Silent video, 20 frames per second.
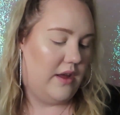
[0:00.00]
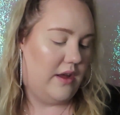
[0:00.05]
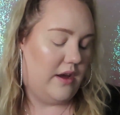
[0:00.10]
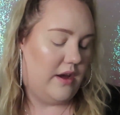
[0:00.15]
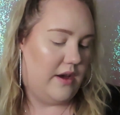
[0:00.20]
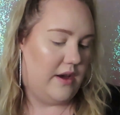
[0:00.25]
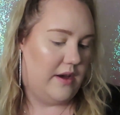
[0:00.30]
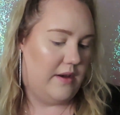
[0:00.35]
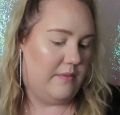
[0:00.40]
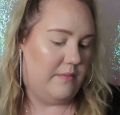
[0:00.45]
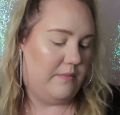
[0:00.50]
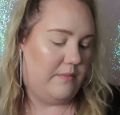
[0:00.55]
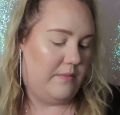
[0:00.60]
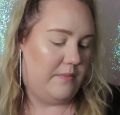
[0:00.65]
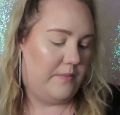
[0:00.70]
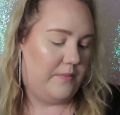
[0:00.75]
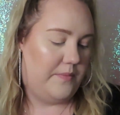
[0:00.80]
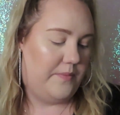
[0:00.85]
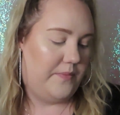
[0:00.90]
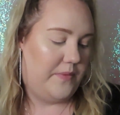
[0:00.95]

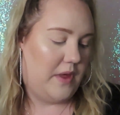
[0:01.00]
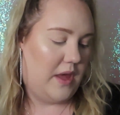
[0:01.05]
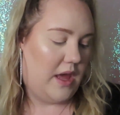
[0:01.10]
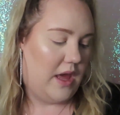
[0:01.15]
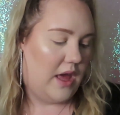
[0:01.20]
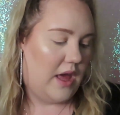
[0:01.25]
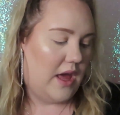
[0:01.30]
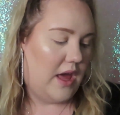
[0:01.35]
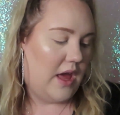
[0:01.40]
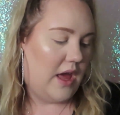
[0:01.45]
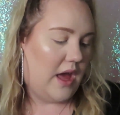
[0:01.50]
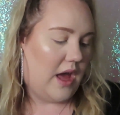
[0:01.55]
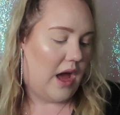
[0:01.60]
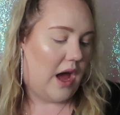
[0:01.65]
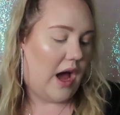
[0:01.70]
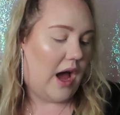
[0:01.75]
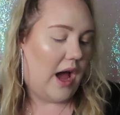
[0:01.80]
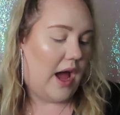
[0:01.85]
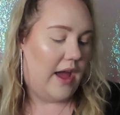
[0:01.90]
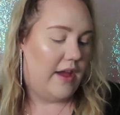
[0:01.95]

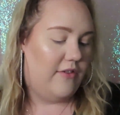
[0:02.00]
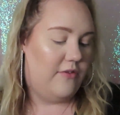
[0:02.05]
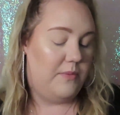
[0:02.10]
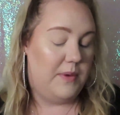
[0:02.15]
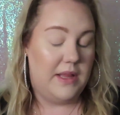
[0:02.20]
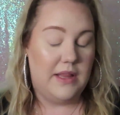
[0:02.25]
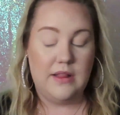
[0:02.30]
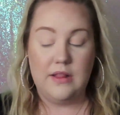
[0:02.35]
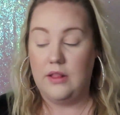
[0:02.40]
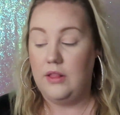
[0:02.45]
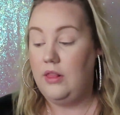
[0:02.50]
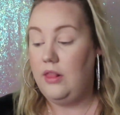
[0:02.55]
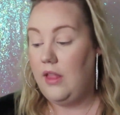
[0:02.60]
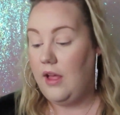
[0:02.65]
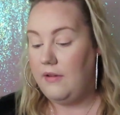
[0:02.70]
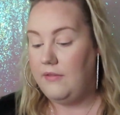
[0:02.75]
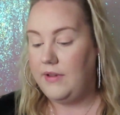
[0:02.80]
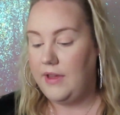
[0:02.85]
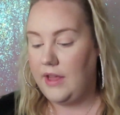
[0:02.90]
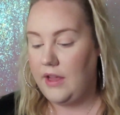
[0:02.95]
I've been
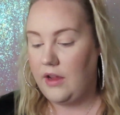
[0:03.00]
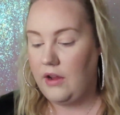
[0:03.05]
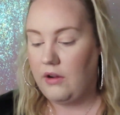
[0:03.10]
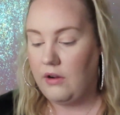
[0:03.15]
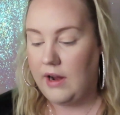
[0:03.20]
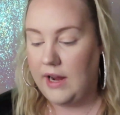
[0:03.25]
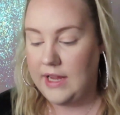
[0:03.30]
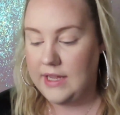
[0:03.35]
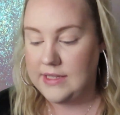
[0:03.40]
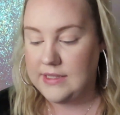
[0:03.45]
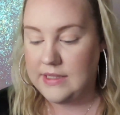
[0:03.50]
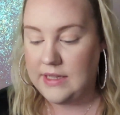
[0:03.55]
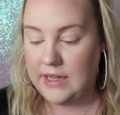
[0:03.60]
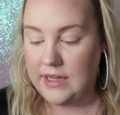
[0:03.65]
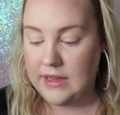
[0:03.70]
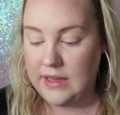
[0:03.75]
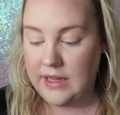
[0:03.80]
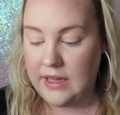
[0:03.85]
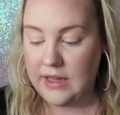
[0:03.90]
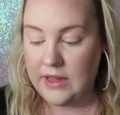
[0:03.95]
loving grays
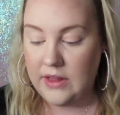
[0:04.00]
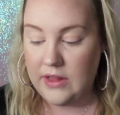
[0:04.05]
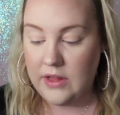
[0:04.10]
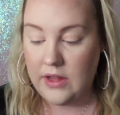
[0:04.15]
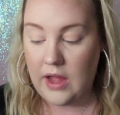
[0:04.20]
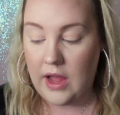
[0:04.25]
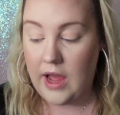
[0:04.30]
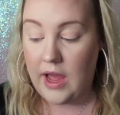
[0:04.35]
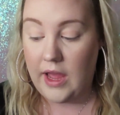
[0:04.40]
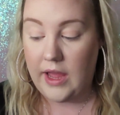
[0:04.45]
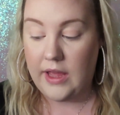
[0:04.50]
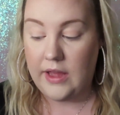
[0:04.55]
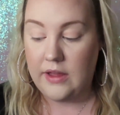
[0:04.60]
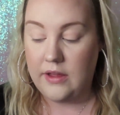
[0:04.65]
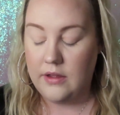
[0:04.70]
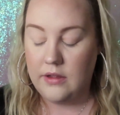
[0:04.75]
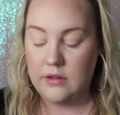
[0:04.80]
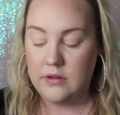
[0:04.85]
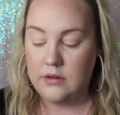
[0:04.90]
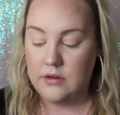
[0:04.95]
lately.
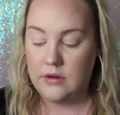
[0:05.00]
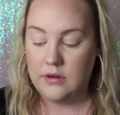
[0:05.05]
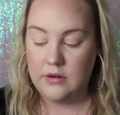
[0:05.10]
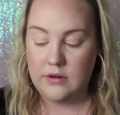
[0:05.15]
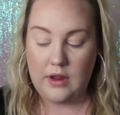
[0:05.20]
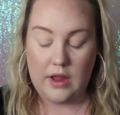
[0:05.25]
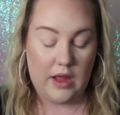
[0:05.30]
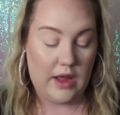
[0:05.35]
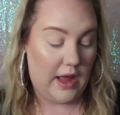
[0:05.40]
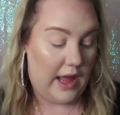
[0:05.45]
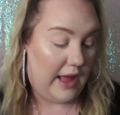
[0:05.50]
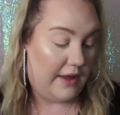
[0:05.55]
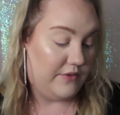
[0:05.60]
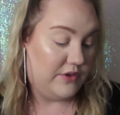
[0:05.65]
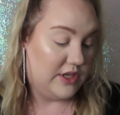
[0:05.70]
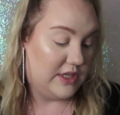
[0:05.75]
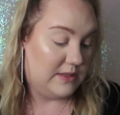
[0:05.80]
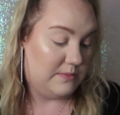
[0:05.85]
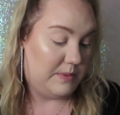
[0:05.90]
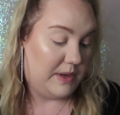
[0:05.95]
I have
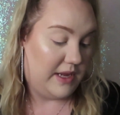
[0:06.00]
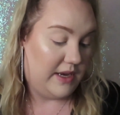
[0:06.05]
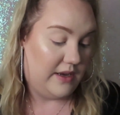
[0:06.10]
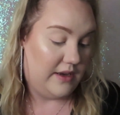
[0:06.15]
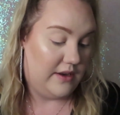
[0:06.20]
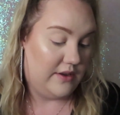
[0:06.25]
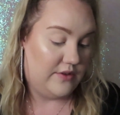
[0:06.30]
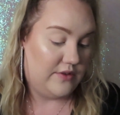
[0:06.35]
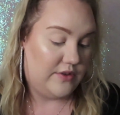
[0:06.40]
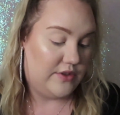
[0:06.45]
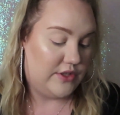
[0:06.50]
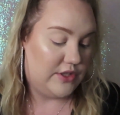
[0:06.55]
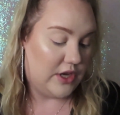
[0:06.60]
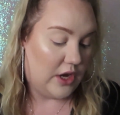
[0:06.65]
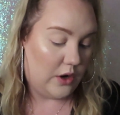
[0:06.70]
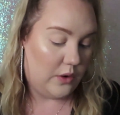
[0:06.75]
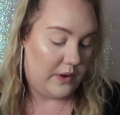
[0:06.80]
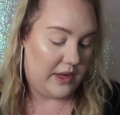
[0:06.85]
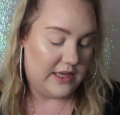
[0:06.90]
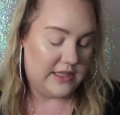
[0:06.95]
just been
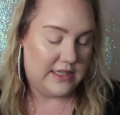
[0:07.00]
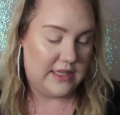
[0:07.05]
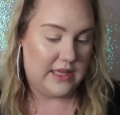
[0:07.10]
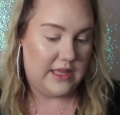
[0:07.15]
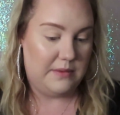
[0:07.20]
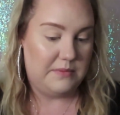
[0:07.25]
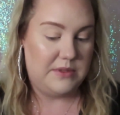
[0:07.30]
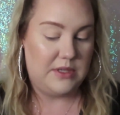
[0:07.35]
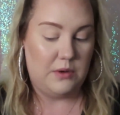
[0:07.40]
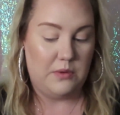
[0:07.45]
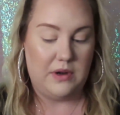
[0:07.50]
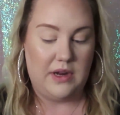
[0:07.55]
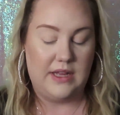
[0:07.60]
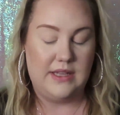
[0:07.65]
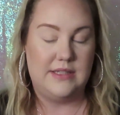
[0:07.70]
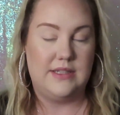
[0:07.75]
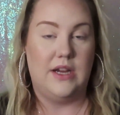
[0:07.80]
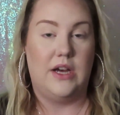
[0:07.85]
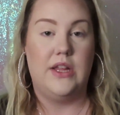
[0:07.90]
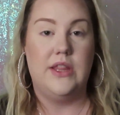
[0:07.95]
so into them, so when I
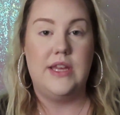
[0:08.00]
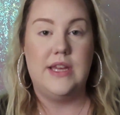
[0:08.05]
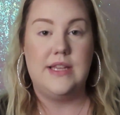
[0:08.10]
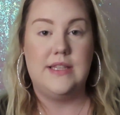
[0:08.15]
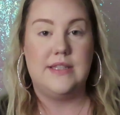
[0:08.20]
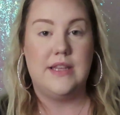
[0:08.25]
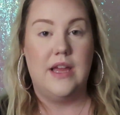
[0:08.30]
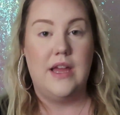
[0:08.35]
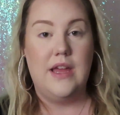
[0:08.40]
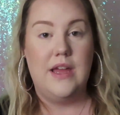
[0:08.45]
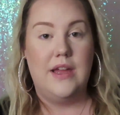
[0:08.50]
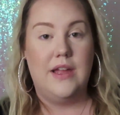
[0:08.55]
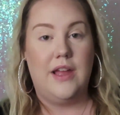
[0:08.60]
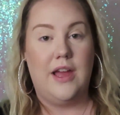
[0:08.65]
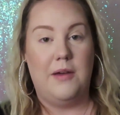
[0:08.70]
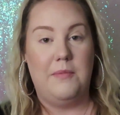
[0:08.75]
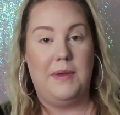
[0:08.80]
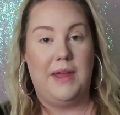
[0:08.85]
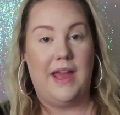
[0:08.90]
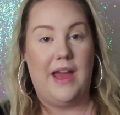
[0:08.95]
saw this
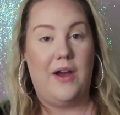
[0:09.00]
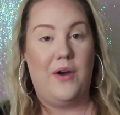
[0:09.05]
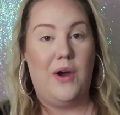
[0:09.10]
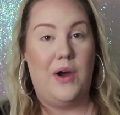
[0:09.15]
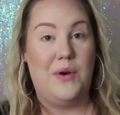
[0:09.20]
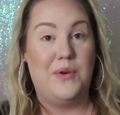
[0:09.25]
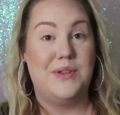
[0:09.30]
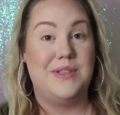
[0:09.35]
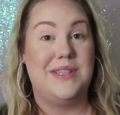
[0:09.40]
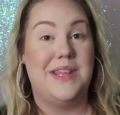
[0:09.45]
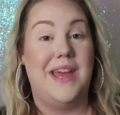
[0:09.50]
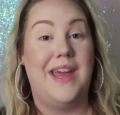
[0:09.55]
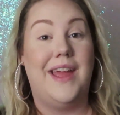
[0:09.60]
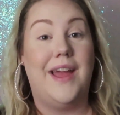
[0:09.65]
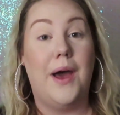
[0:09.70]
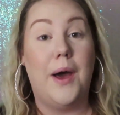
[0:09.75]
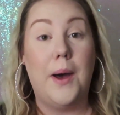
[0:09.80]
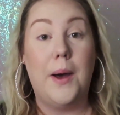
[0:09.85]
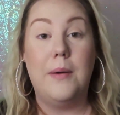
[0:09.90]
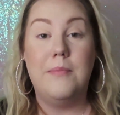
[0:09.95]
coming out I was
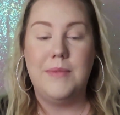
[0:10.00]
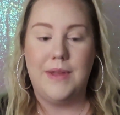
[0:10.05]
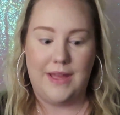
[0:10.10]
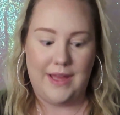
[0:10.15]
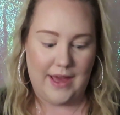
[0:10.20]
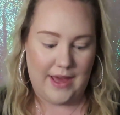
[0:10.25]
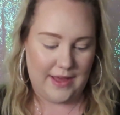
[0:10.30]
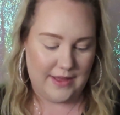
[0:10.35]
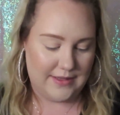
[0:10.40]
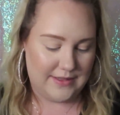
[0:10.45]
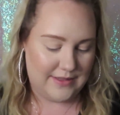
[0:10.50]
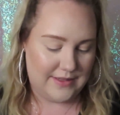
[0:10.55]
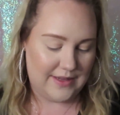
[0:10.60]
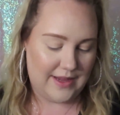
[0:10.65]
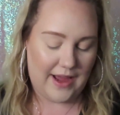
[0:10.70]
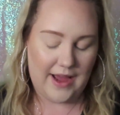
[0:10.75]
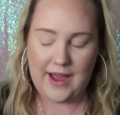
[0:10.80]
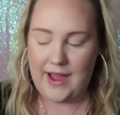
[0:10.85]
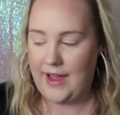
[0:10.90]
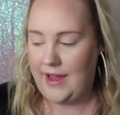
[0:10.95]
like, yes,
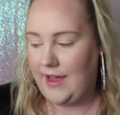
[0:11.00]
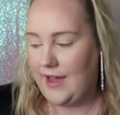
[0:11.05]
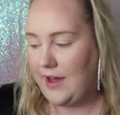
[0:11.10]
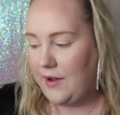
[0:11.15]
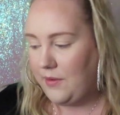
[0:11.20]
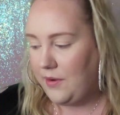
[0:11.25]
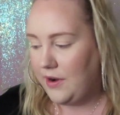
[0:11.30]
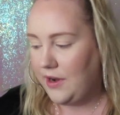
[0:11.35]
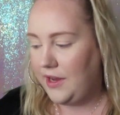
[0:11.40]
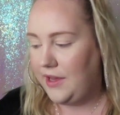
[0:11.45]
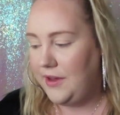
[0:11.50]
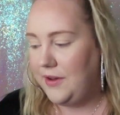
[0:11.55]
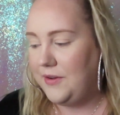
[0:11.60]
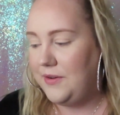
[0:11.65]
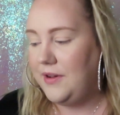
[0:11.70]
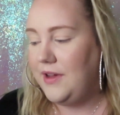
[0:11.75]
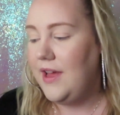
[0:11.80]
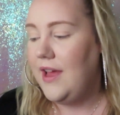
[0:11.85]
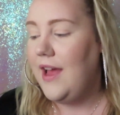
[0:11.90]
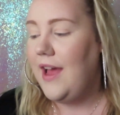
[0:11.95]
hi, how are
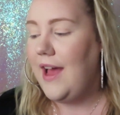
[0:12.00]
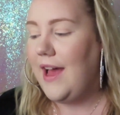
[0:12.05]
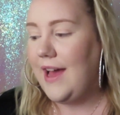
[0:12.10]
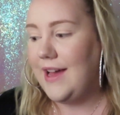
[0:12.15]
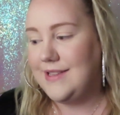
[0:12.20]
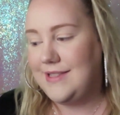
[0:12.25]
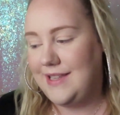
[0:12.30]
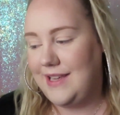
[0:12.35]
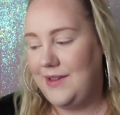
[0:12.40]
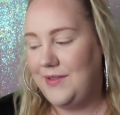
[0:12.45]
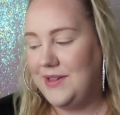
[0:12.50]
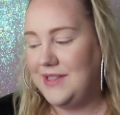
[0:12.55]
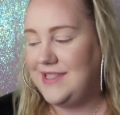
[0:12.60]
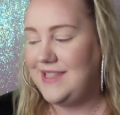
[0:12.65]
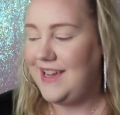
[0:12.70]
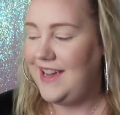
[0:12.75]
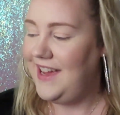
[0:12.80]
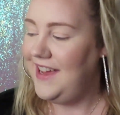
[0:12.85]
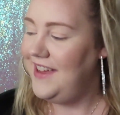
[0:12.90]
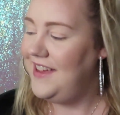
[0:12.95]
you, as he would
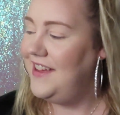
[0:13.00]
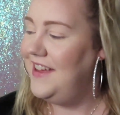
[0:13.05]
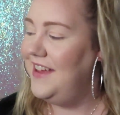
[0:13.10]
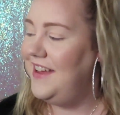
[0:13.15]
say.